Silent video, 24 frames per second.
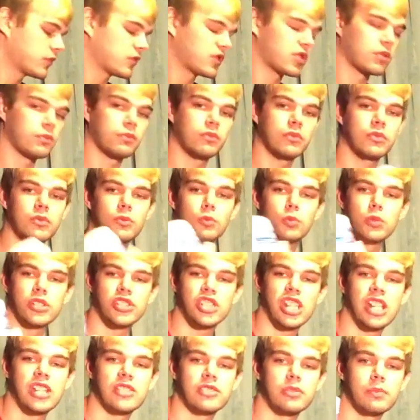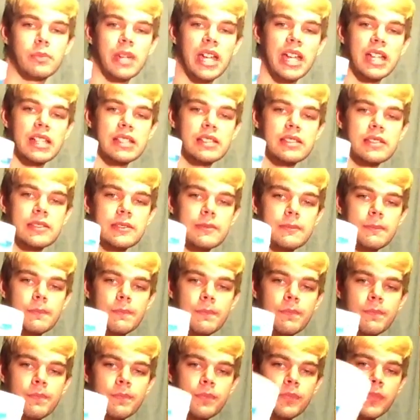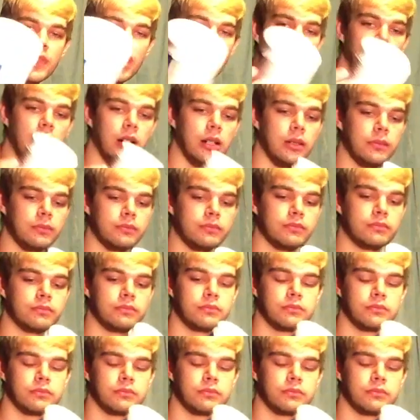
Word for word: some witch hazel pads. Um,